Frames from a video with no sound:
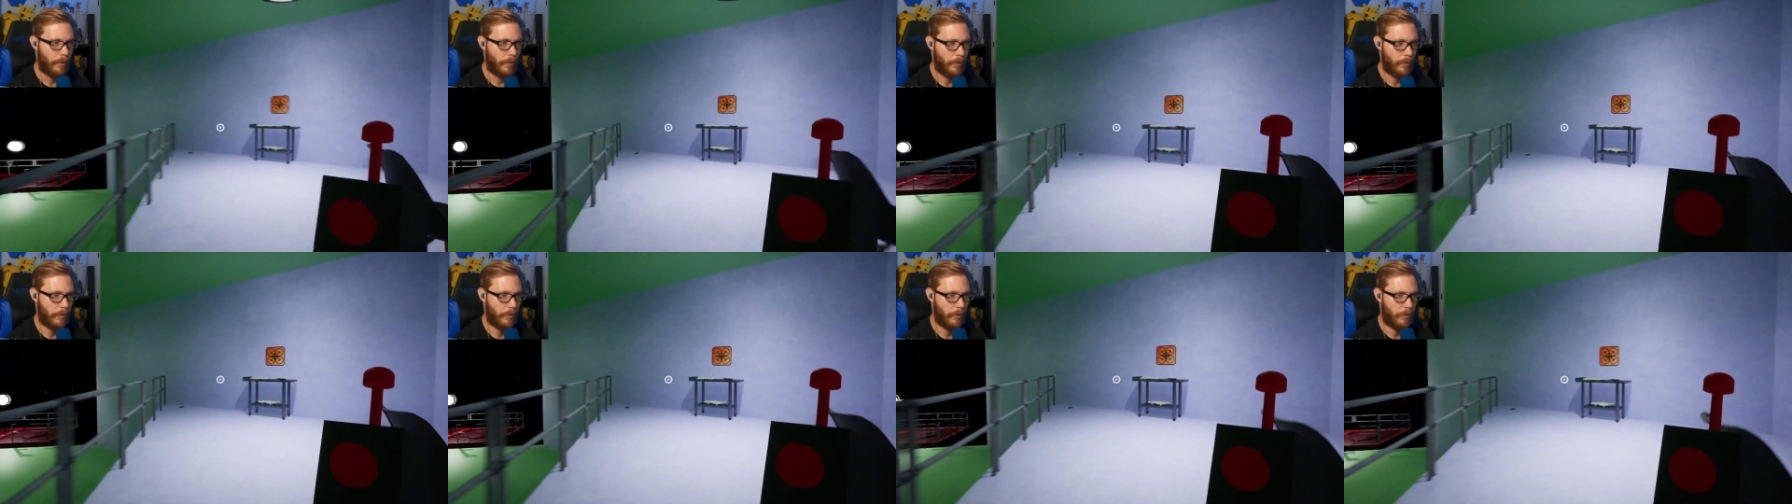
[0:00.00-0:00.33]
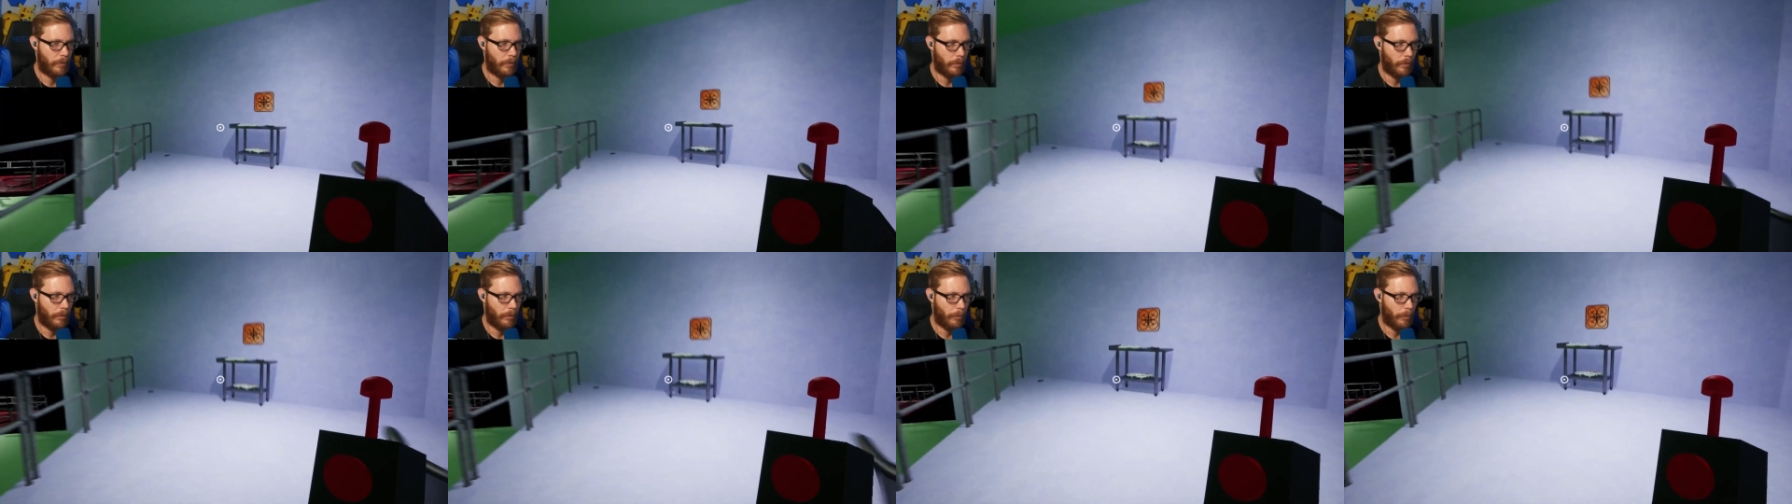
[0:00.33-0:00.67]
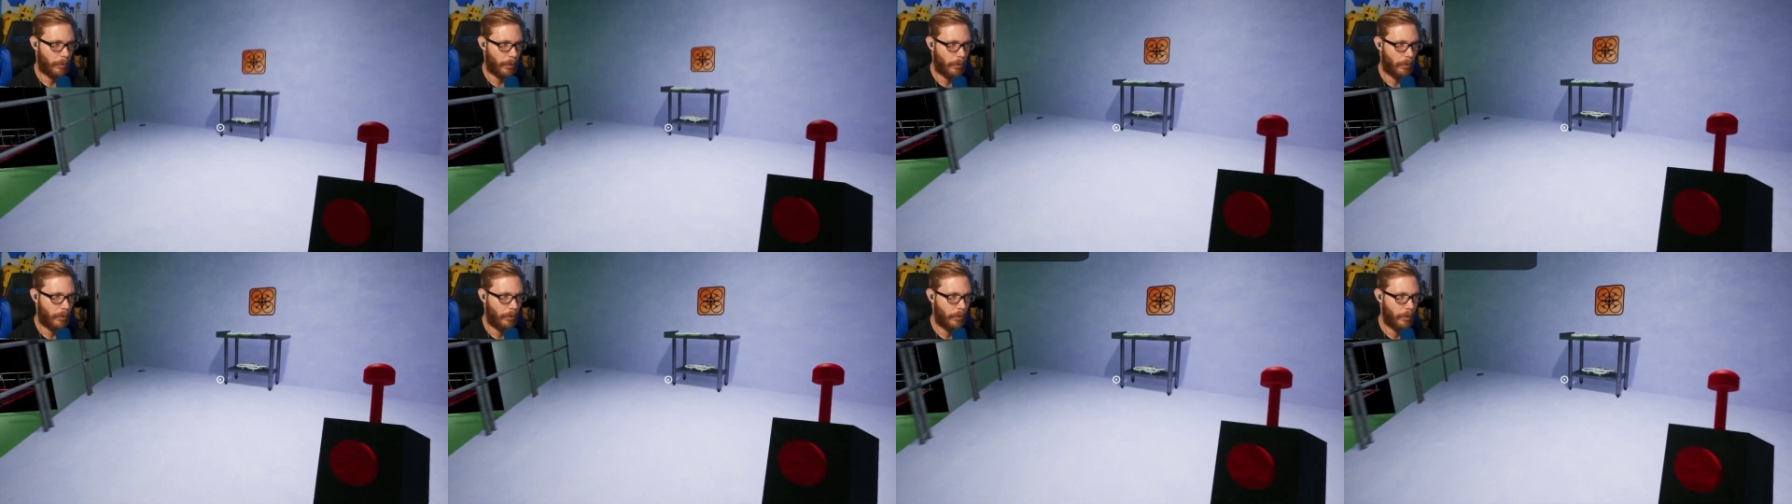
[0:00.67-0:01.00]
So we're
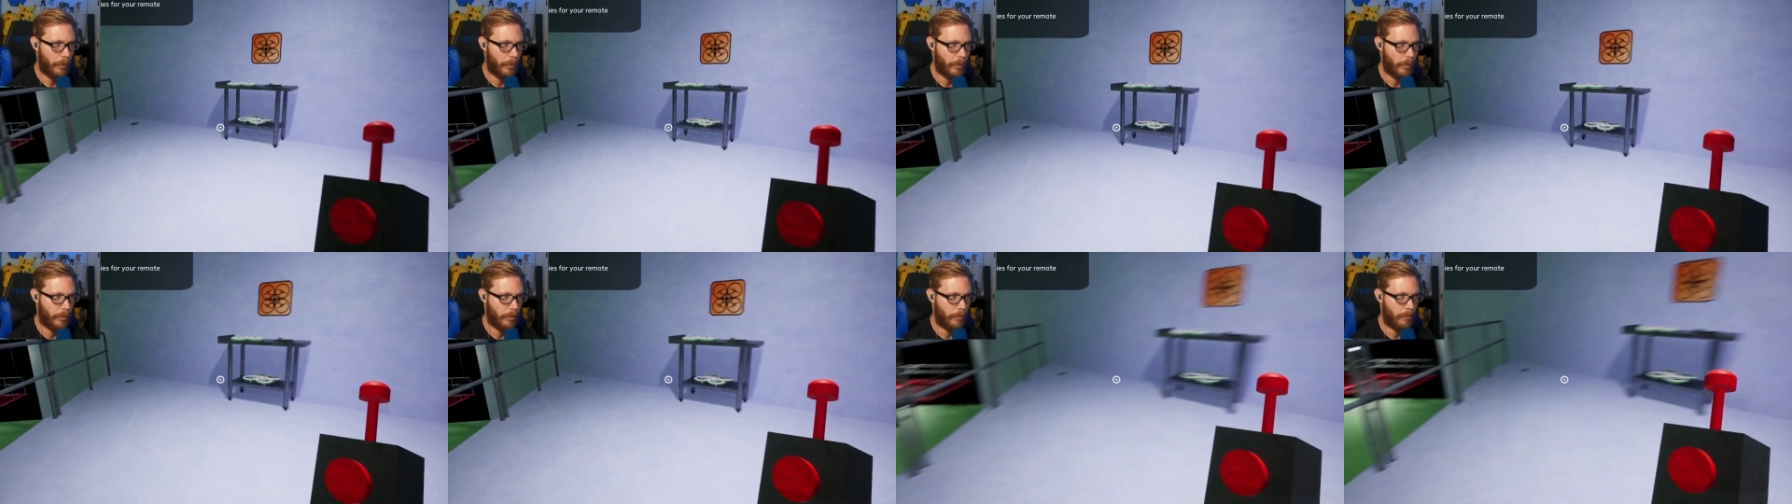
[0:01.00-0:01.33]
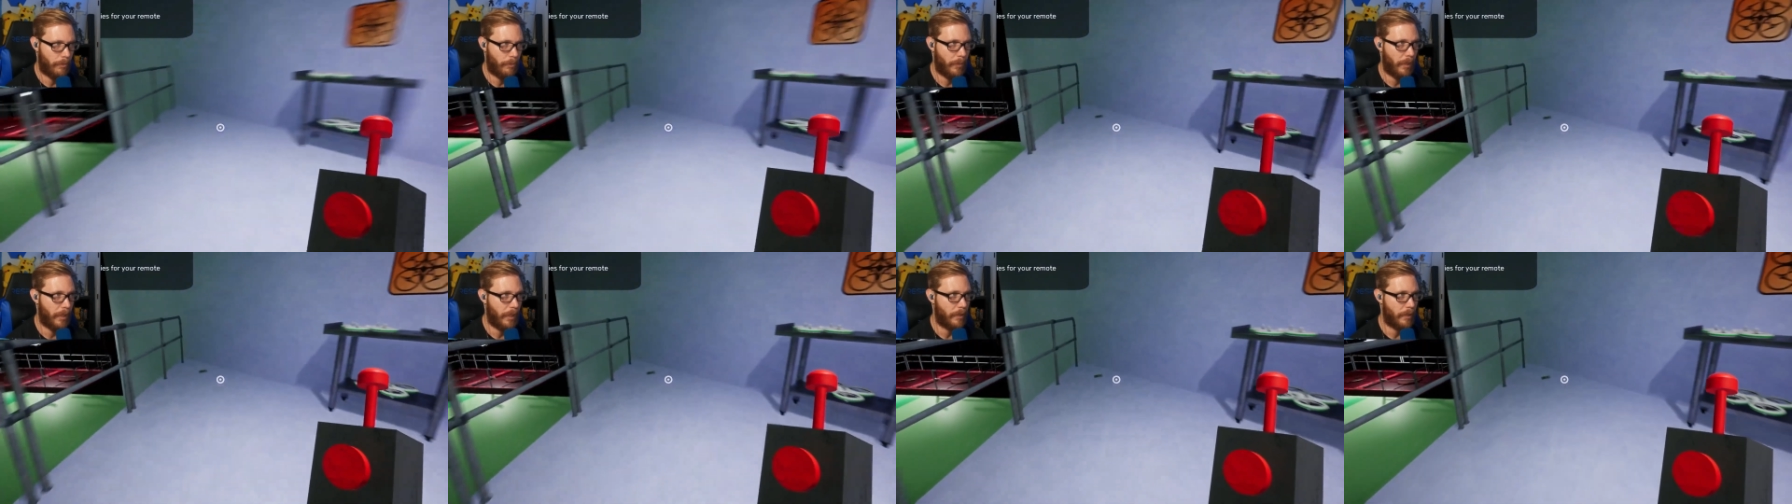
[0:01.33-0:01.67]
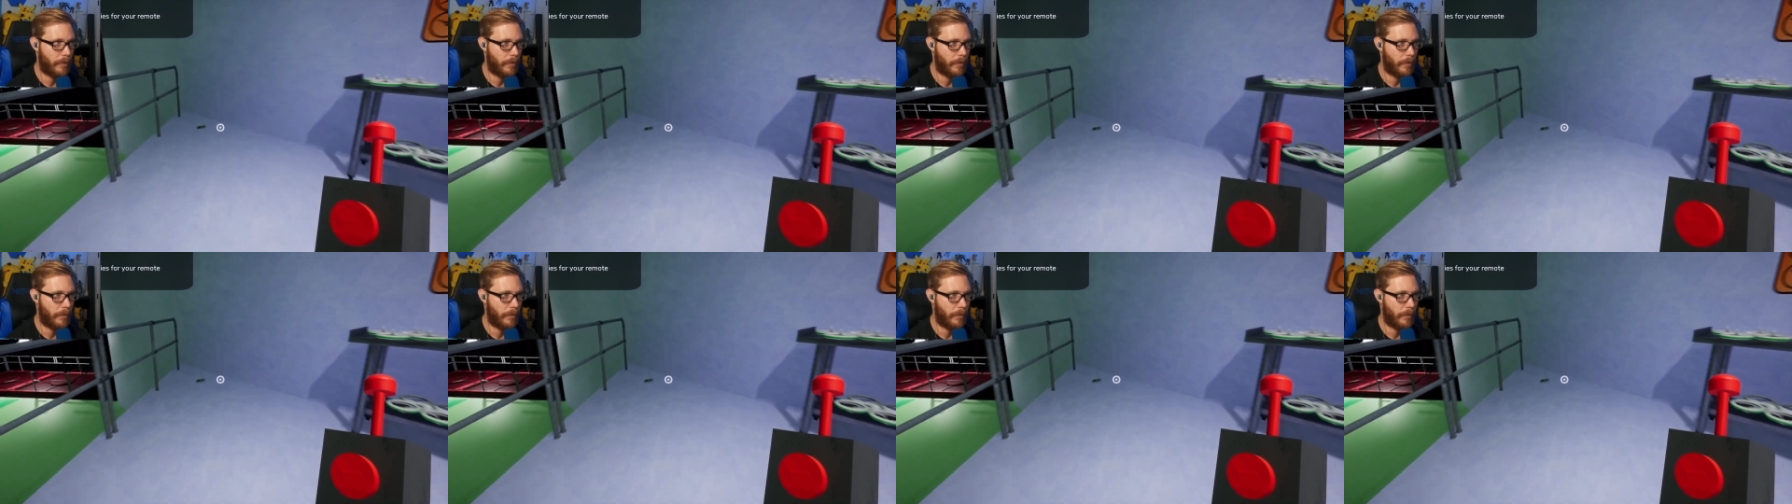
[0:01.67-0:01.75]
going to meet